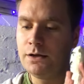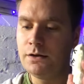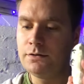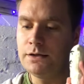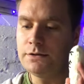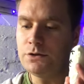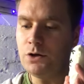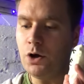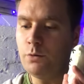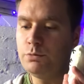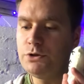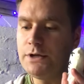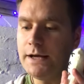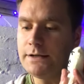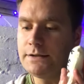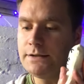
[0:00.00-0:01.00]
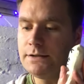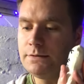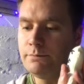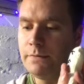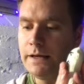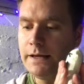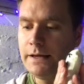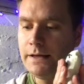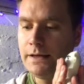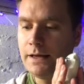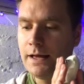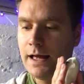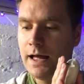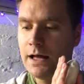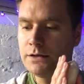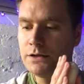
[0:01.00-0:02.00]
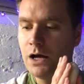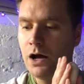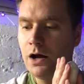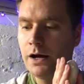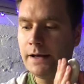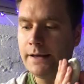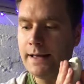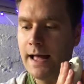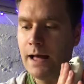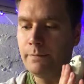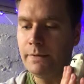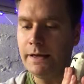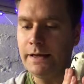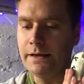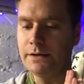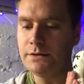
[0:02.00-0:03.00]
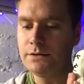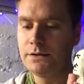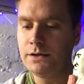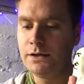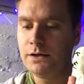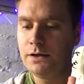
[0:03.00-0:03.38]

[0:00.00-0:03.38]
This object is me and I am it.